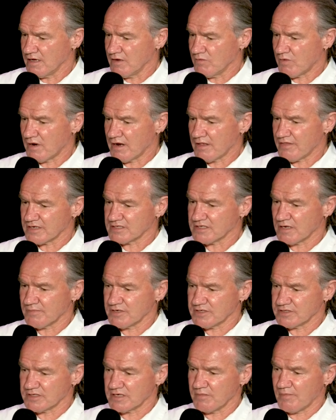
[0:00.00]
One of the things I'm
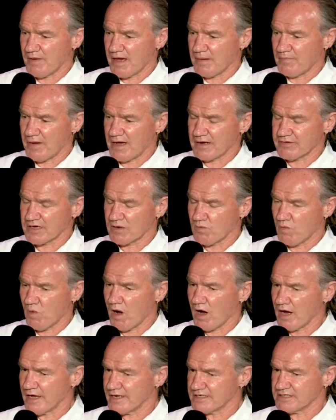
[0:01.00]
interested about Patrick
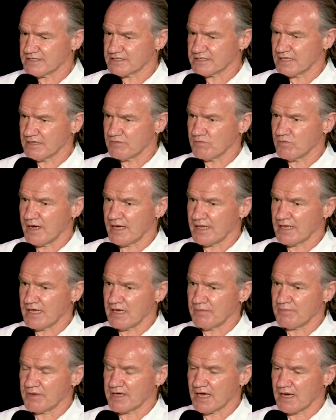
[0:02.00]
White is that when
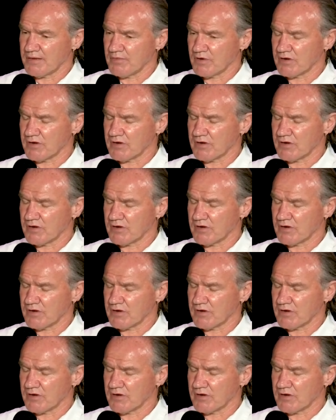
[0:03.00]
he became